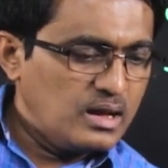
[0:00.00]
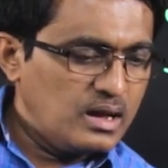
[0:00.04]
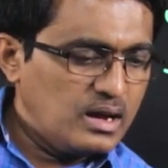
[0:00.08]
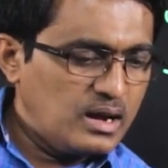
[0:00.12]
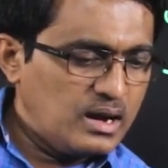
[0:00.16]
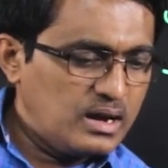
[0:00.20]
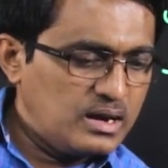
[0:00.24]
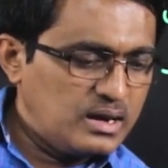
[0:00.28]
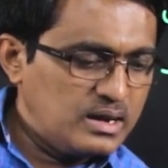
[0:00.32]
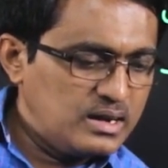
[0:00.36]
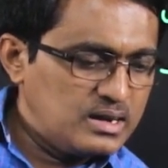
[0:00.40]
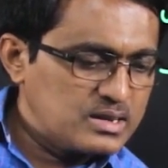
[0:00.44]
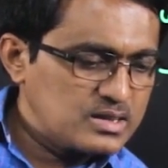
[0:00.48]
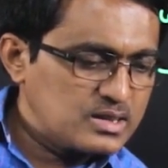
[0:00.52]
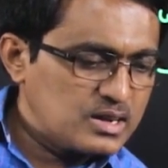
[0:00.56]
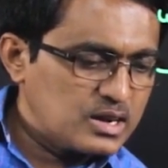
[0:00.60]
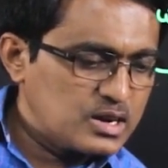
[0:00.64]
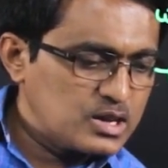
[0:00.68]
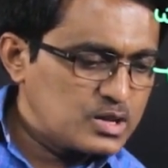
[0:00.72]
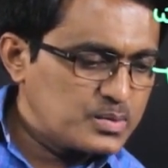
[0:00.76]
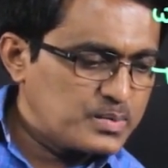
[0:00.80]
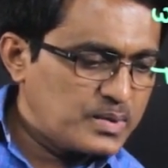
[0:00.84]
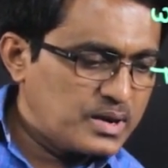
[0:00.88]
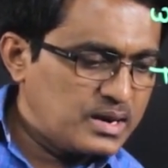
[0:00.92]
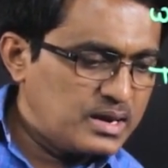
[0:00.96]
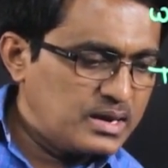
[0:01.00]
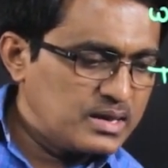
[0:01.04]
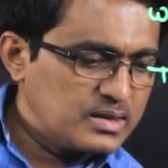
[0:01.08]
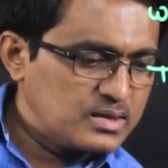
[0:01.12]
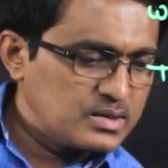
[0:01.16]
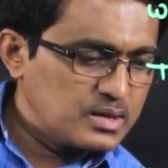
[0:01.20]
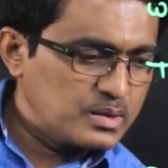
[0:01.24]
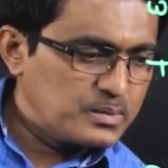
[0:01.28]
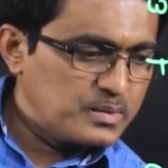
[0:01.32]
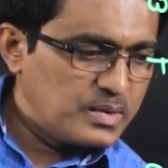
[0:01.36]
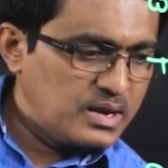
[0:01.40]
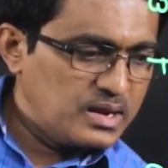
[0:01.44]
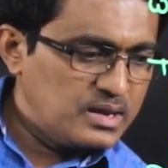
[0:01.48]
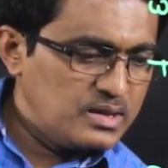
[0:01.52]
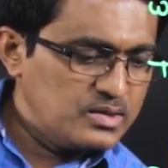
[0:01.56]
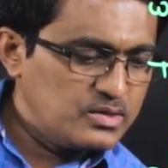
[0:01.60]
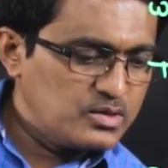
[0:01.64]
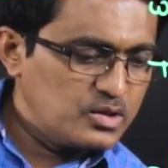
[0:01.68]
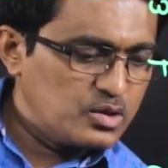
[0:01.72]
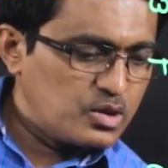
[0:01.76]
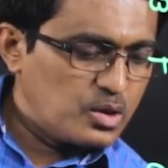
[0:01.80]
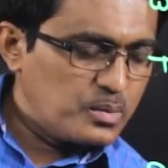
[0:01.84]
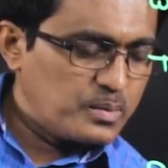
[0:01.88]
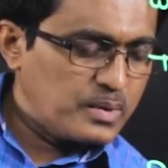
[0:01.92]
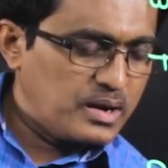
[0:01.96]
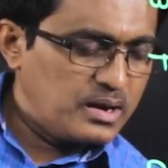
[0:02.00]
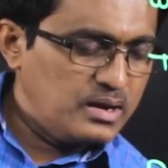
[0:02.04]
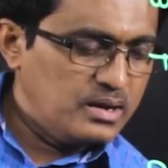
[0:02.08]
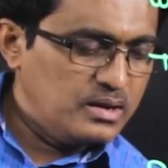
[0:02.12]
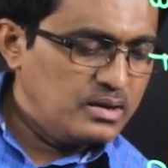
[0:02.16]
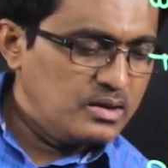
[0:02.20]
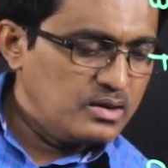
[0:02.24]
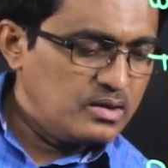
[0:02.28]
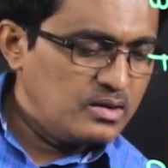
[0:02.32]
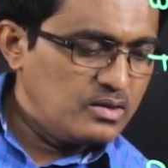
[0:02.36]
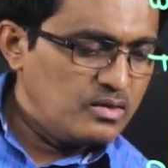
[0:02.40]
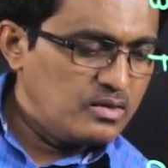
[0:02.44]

and its corresponding sigma is 0.59.